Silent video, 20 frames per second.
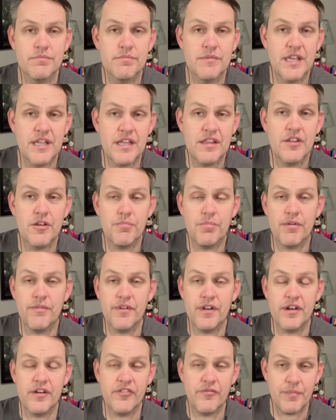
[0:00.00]
getting their
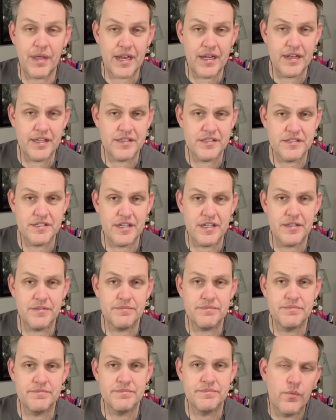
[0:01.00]
preventative maintenance done.